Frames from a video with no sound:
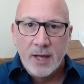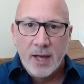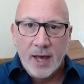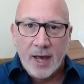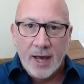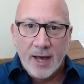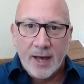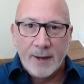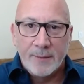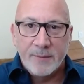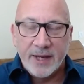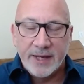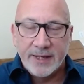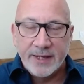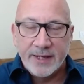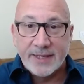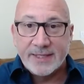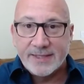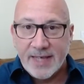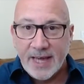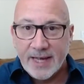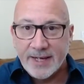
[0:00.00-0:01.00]
in
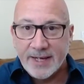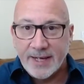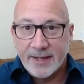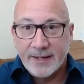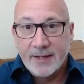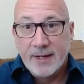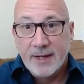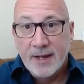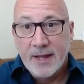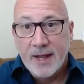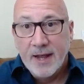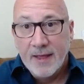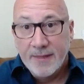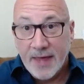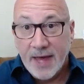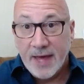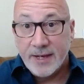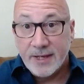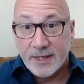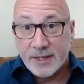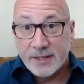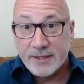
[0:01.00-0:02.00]
a setting
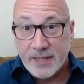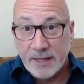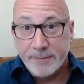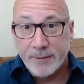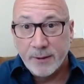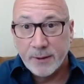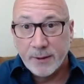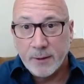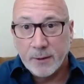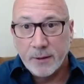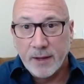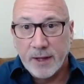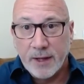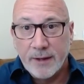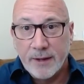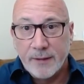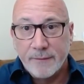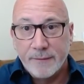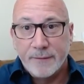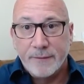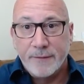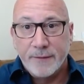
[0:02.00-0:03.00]
that is typical
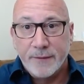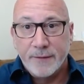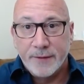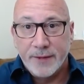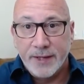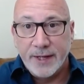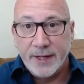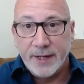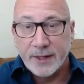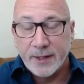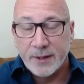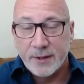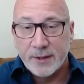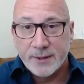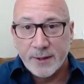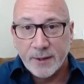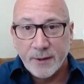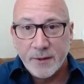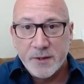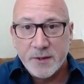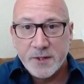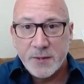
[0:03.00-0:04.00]
of the
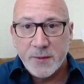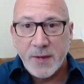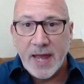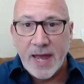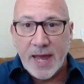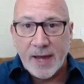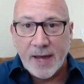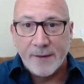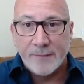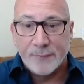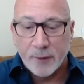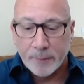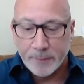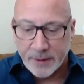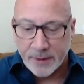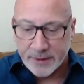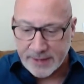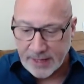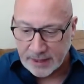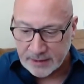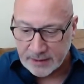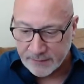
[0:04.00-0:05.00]
concerns you have for
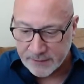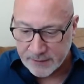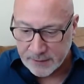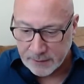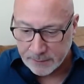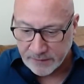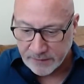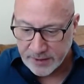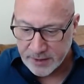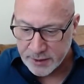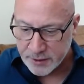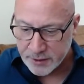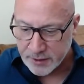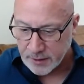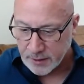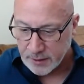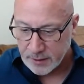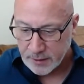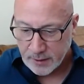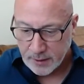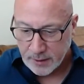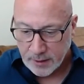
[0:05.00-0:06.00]
protective supervision.
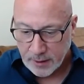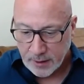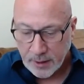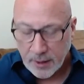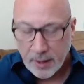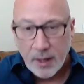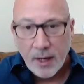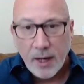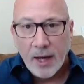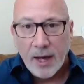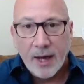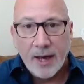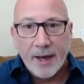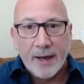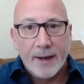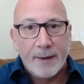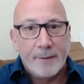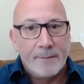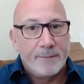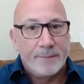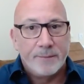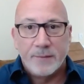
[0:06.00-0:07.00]

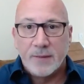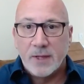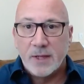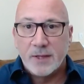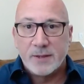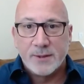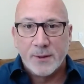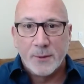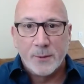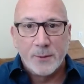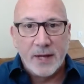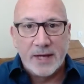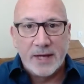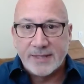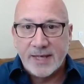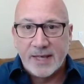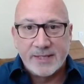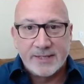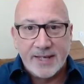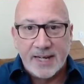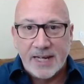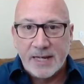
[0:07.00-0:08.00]
So as
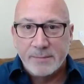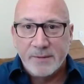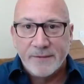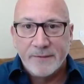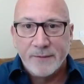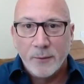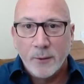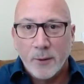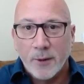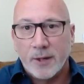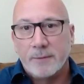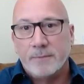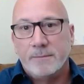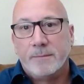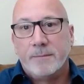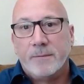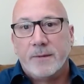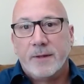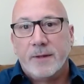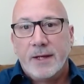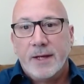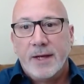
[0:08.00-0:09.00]
I stated before,
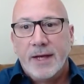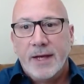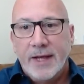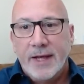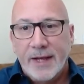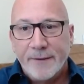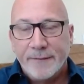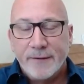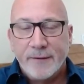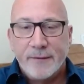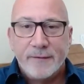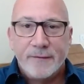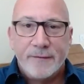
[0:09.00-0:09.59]
if in